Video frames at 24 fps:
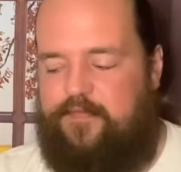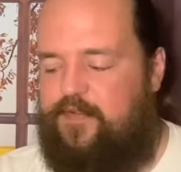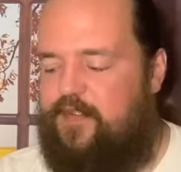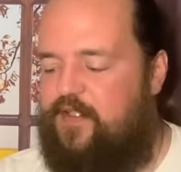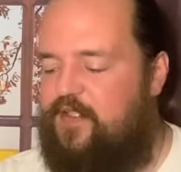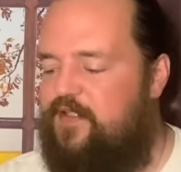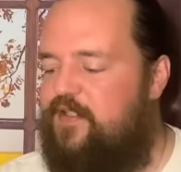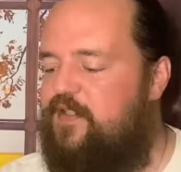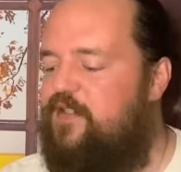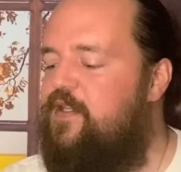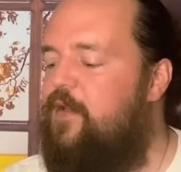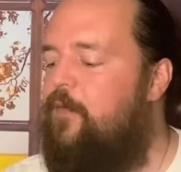
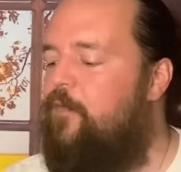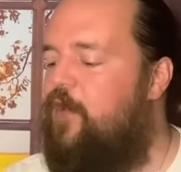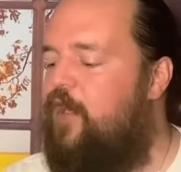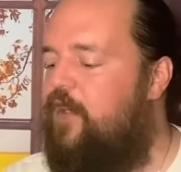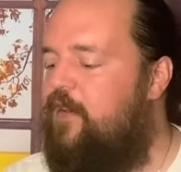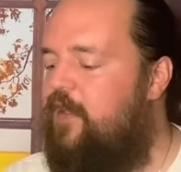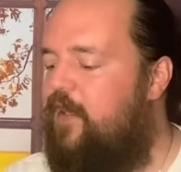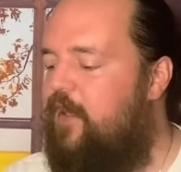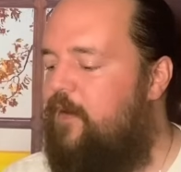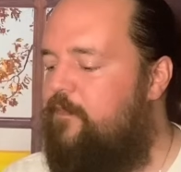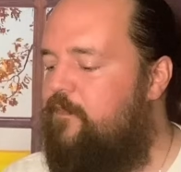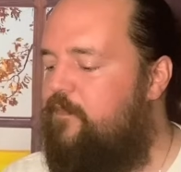Let's see why
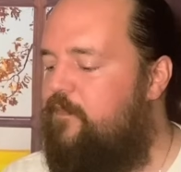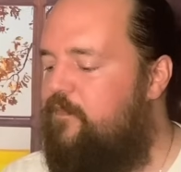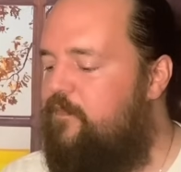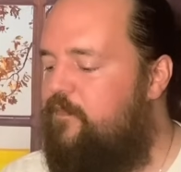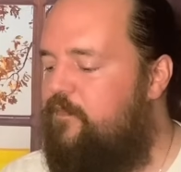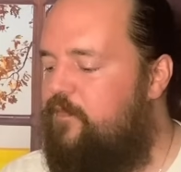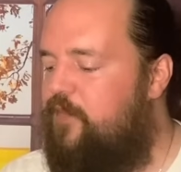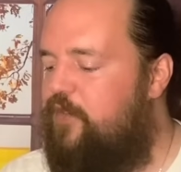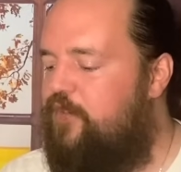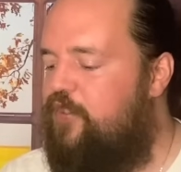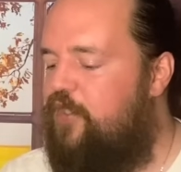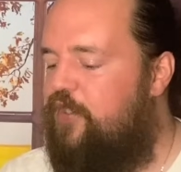that
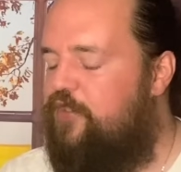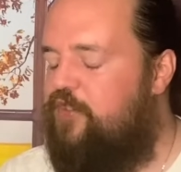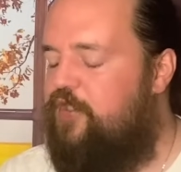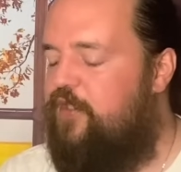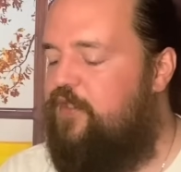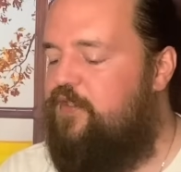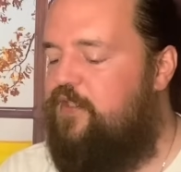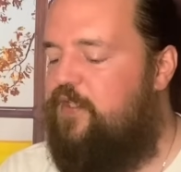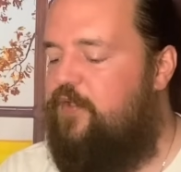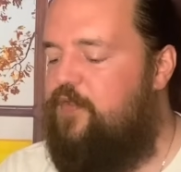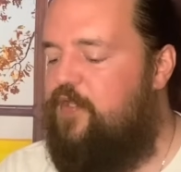Magician is there.